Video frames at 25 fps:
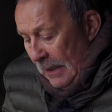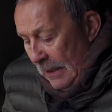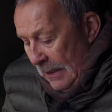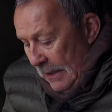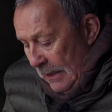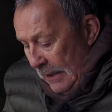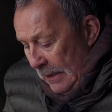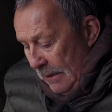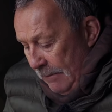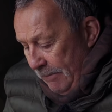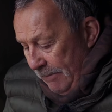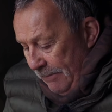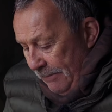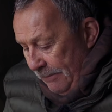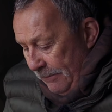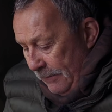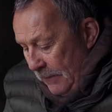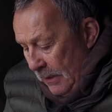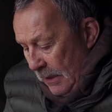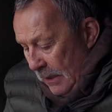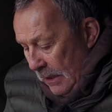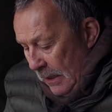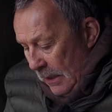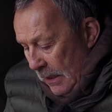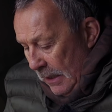and
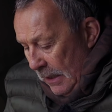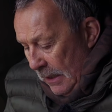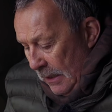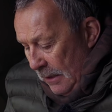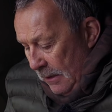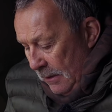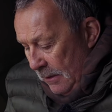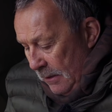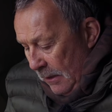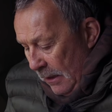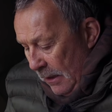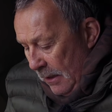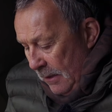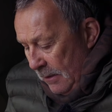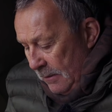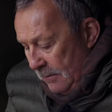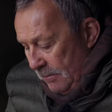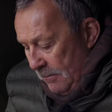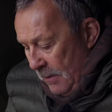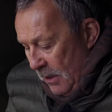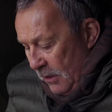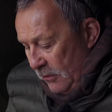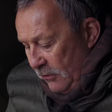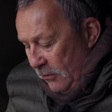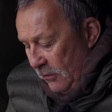and as
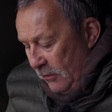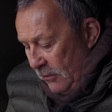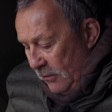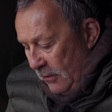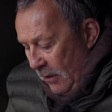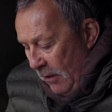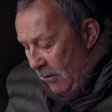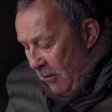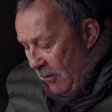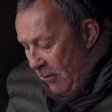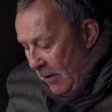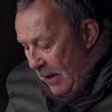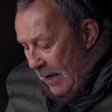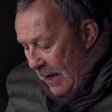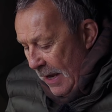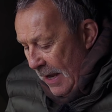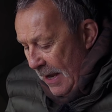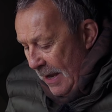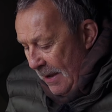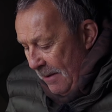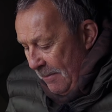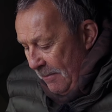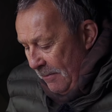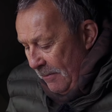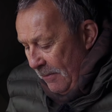much as I
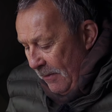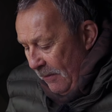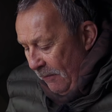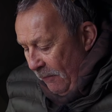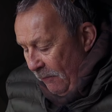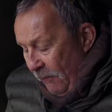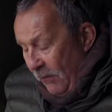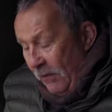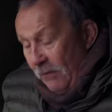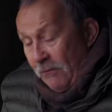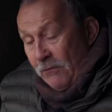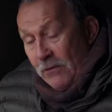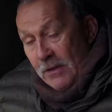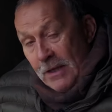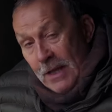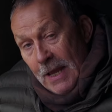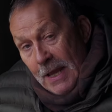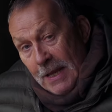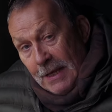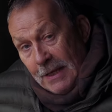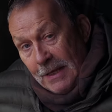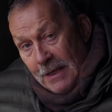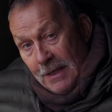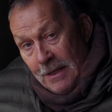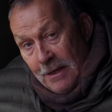am
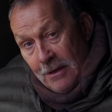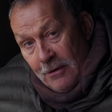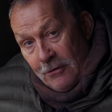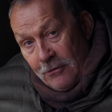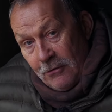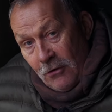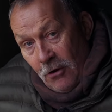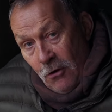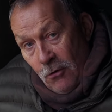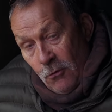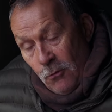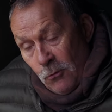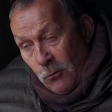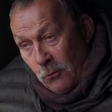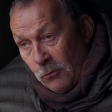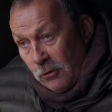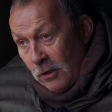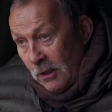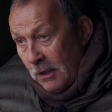fifty-eight years old,